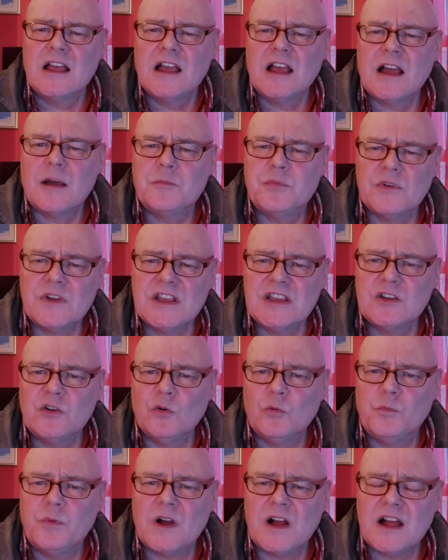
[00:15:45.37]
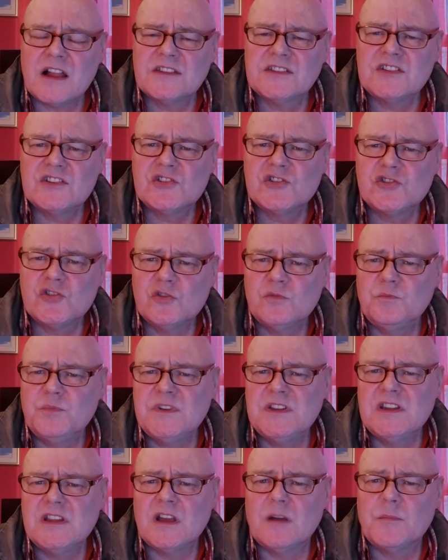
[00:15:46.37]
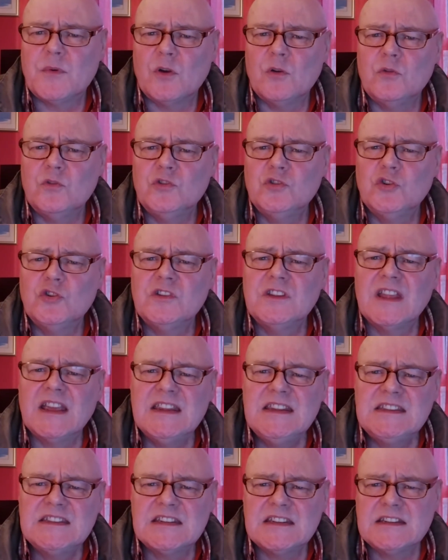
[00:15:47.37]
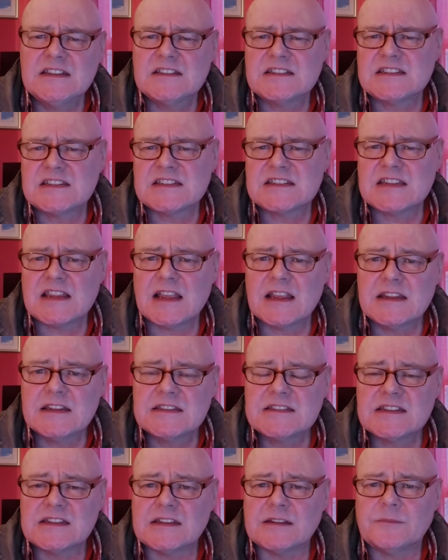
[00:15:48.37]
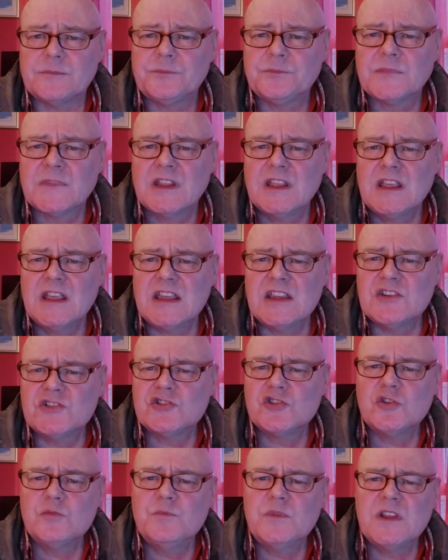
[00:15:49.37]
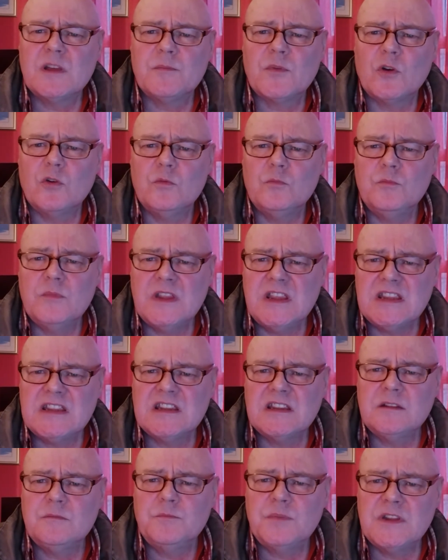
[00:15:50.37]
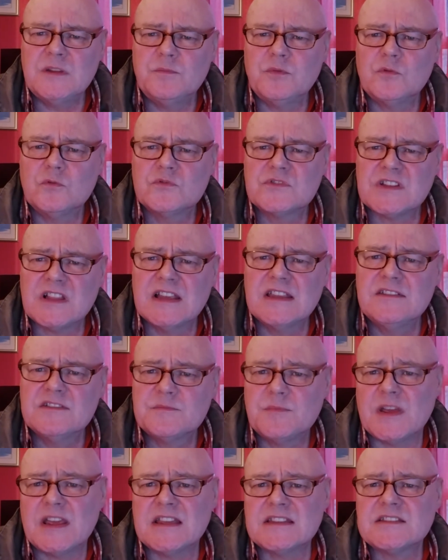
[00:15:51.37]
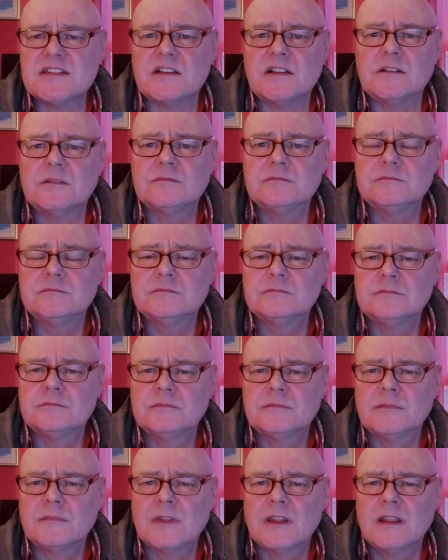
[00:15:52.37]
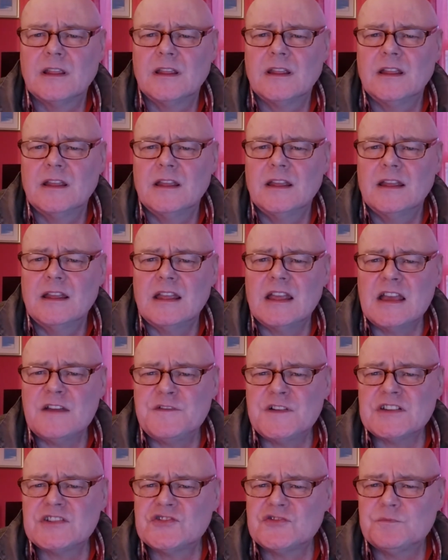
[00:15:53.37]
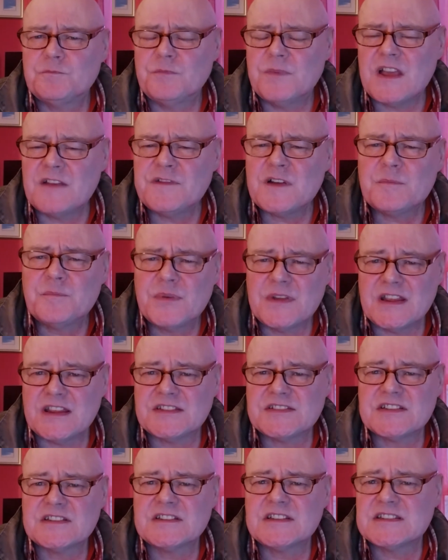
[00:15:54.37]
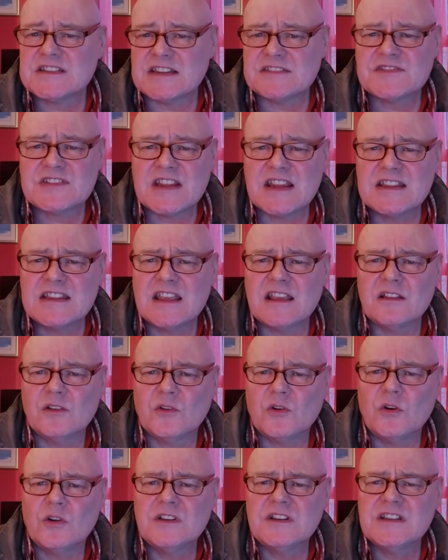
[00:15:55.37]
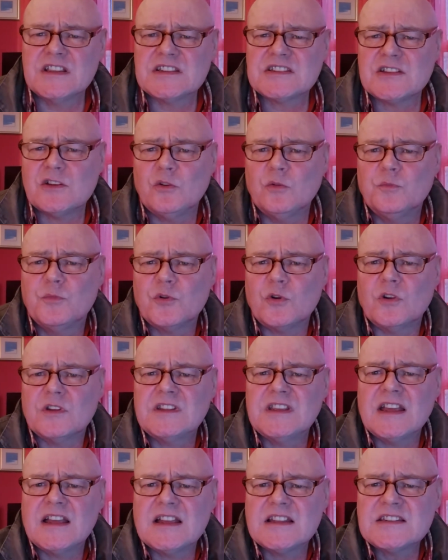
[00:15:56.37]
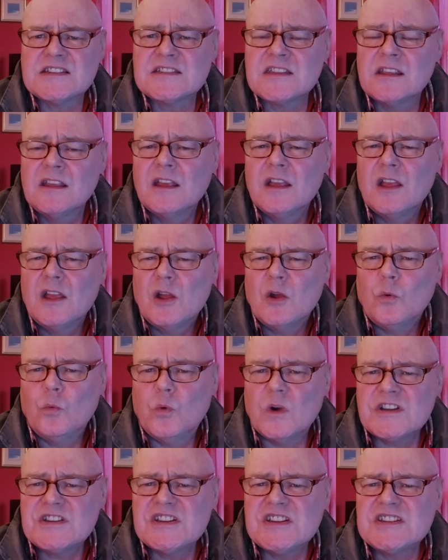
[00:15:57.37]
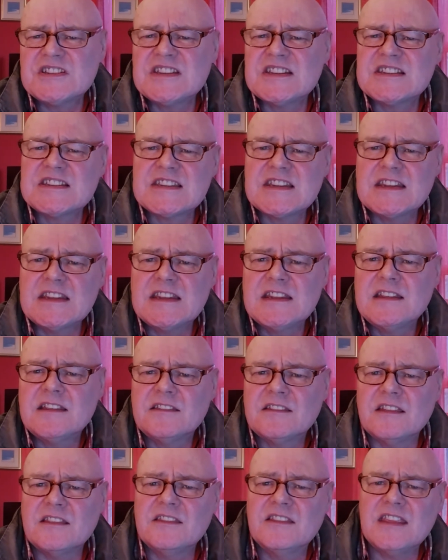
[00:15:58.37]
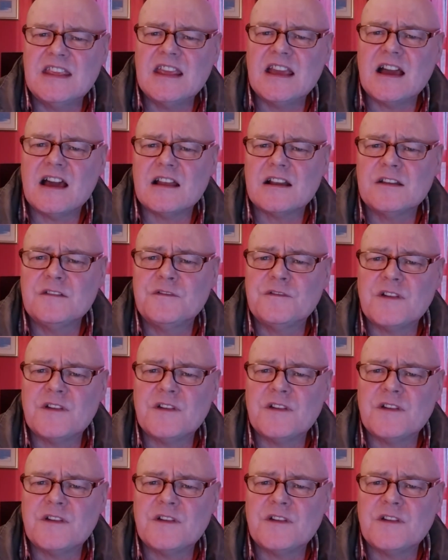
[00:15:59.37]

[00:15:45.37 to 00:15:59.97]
a political party should be about uniting society. It should be about making people's lives better. If a person, as I've said earlier on in this little broadcast, wishes to say that they are in